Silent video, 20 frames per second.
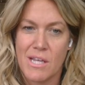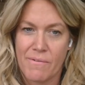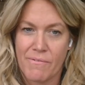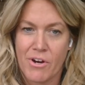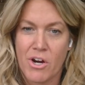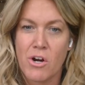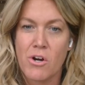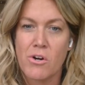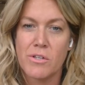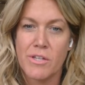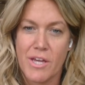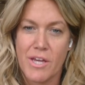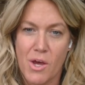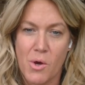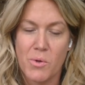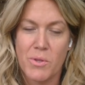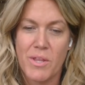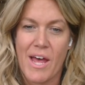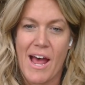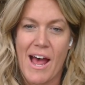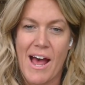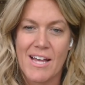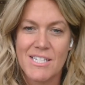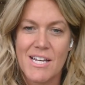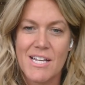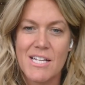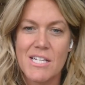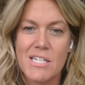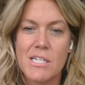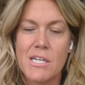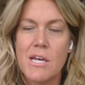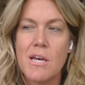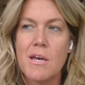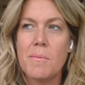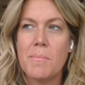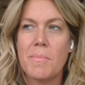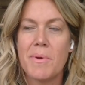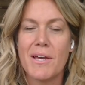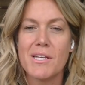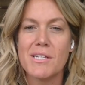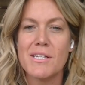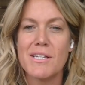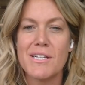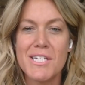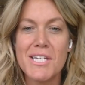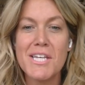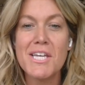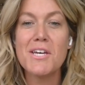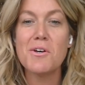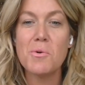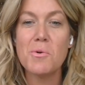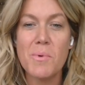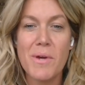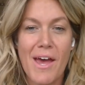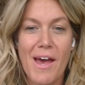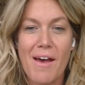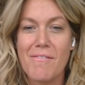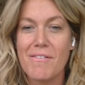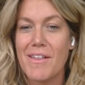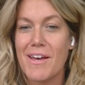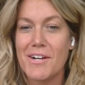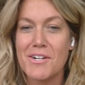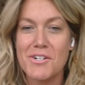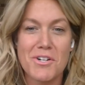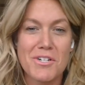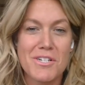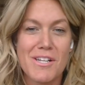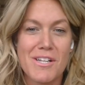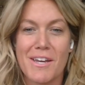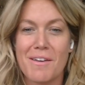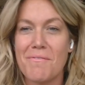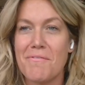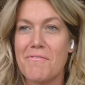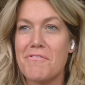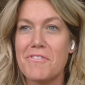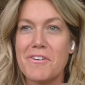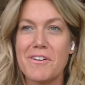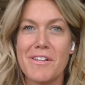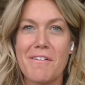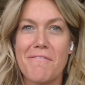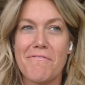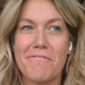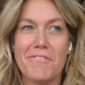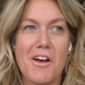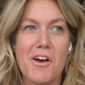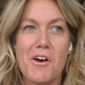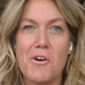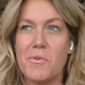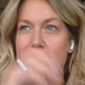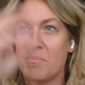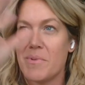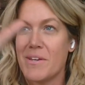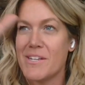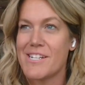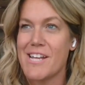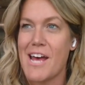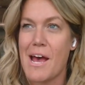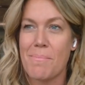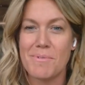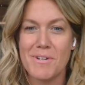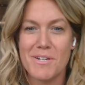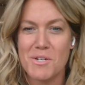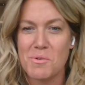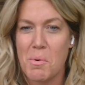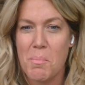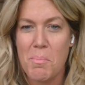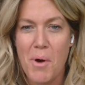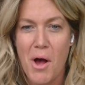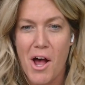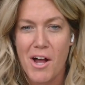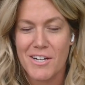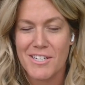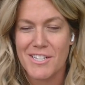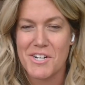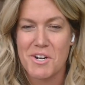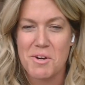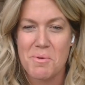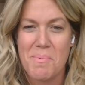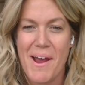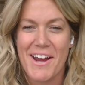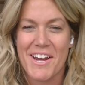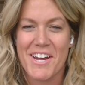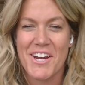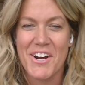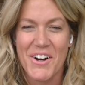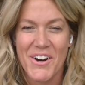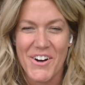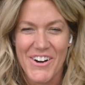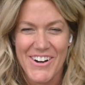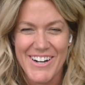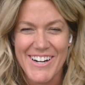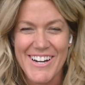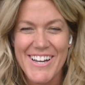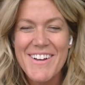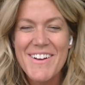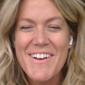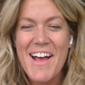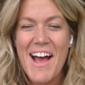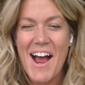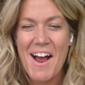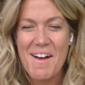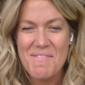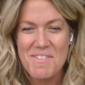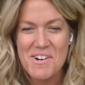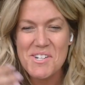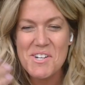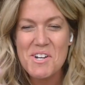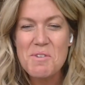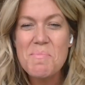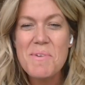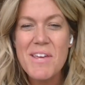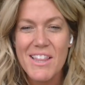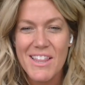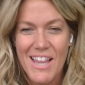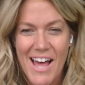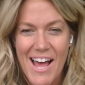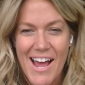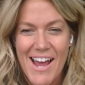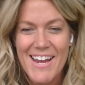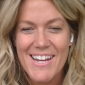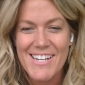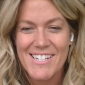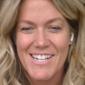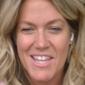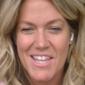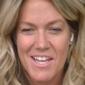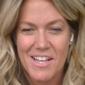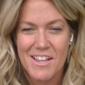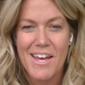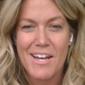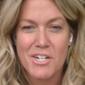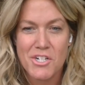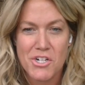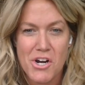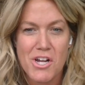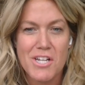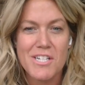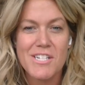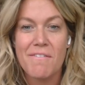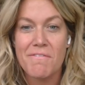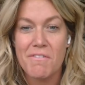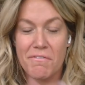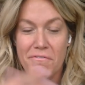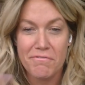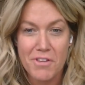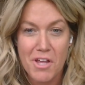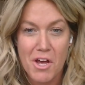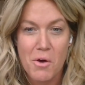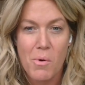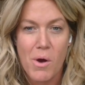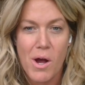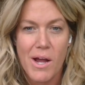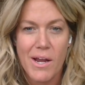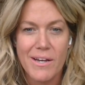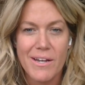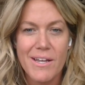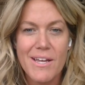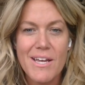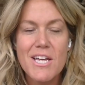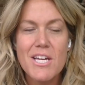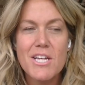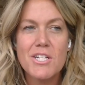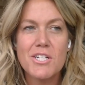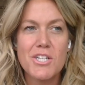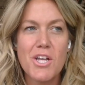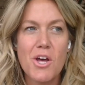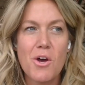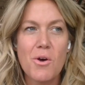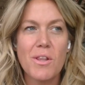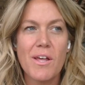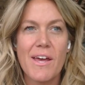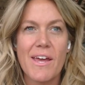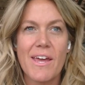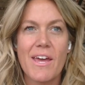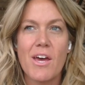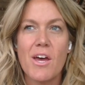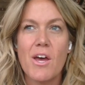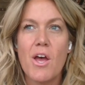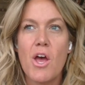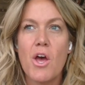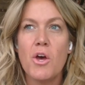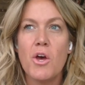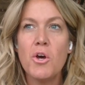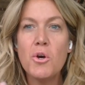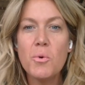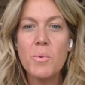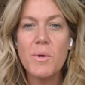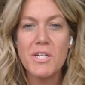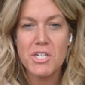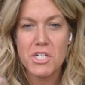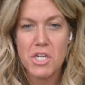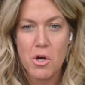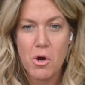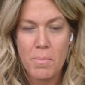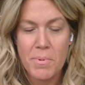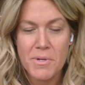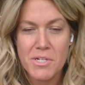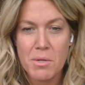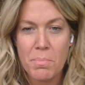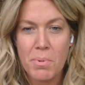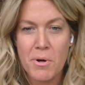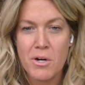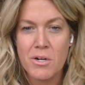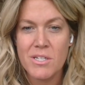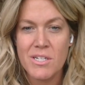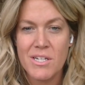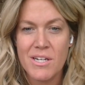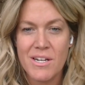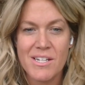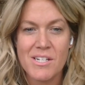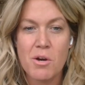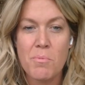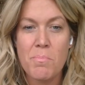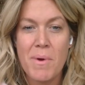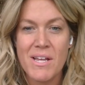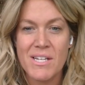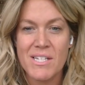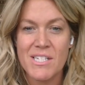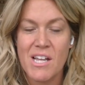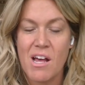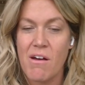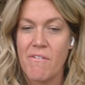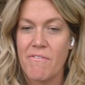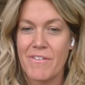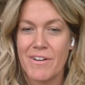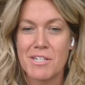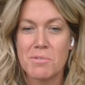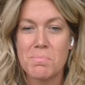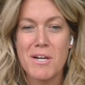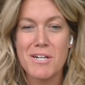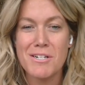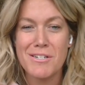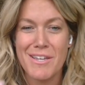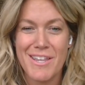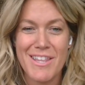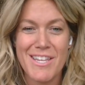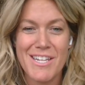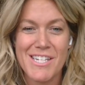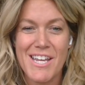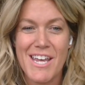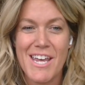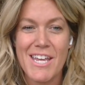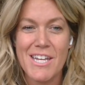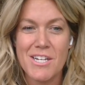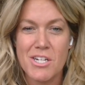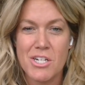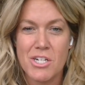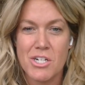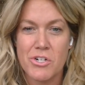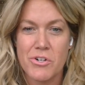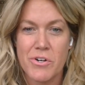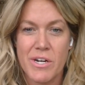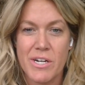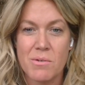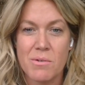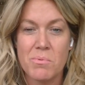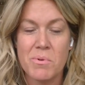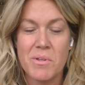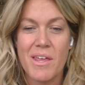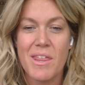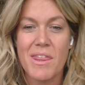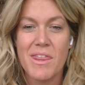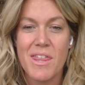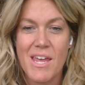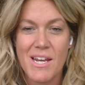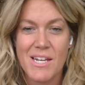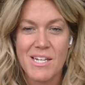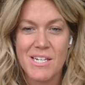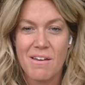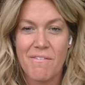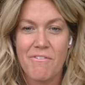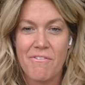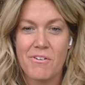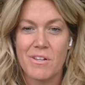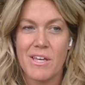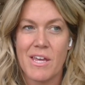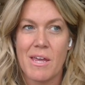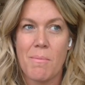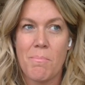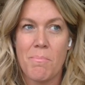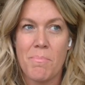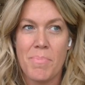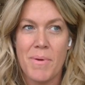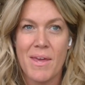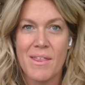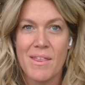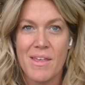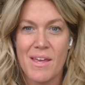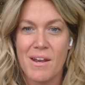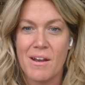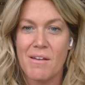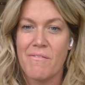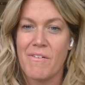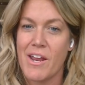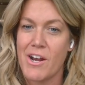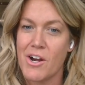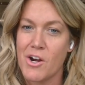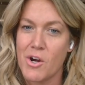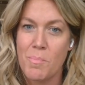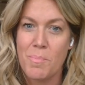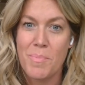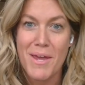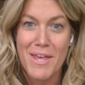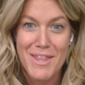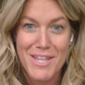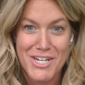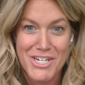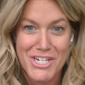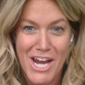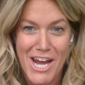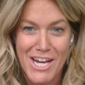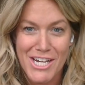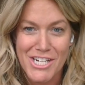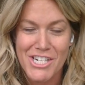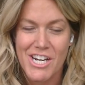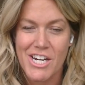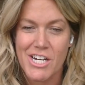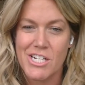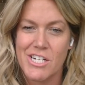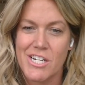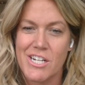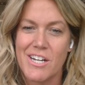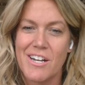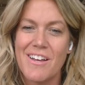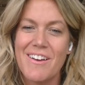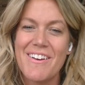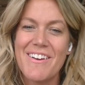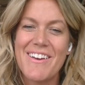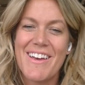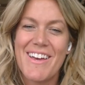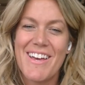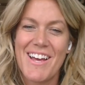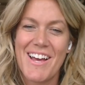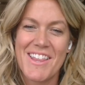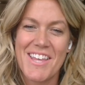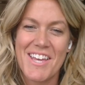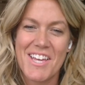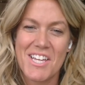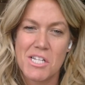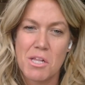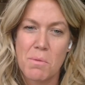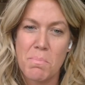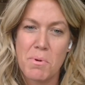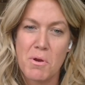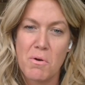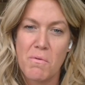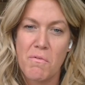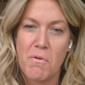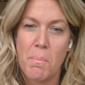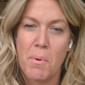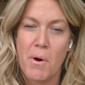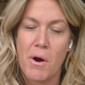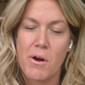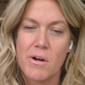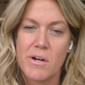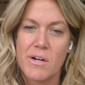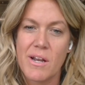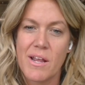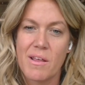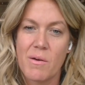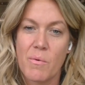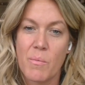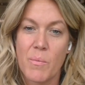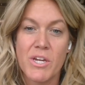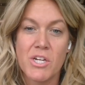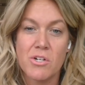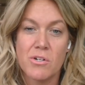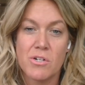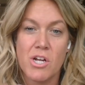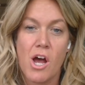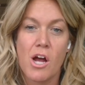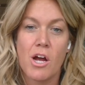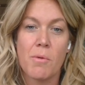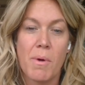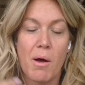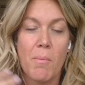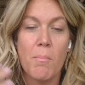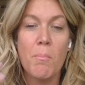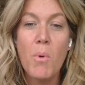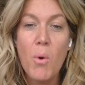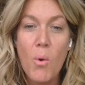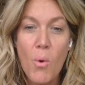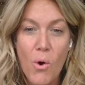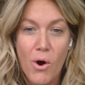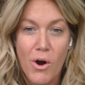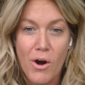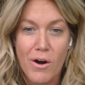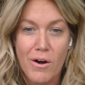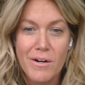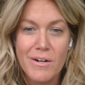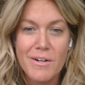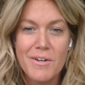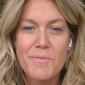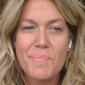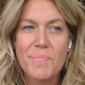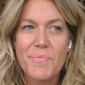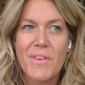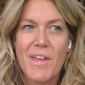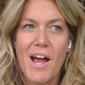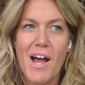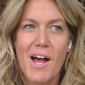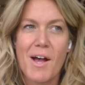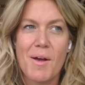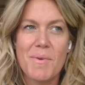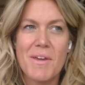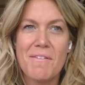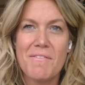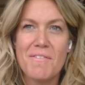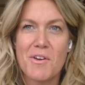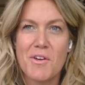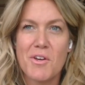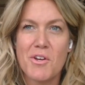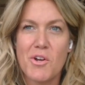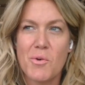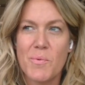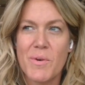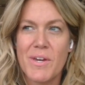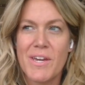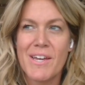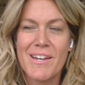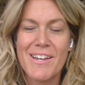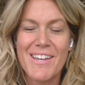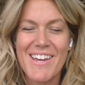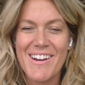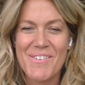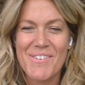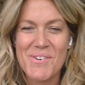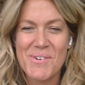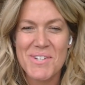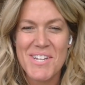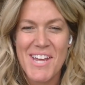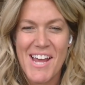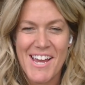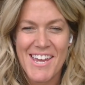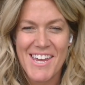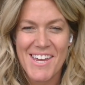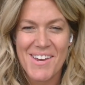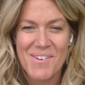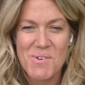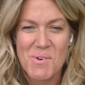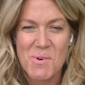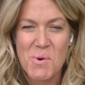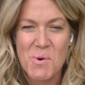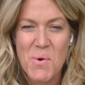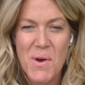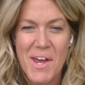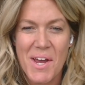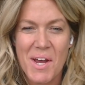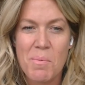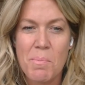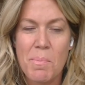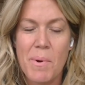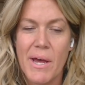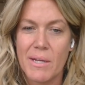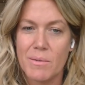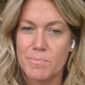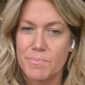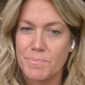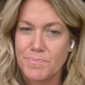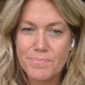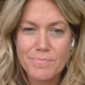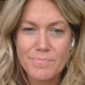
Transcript: that currently own the assets, because until we have electrons that can freely flow and be zapped into a box in your backyard, there's going to be lines that the electrons have to flow on. So like who we show up as a person as our best self, especially in this industry, to really think differently, be the innovator, be the change agent, I think is the beautiful part that we should talk about more, even though, we can get real techie real quick, but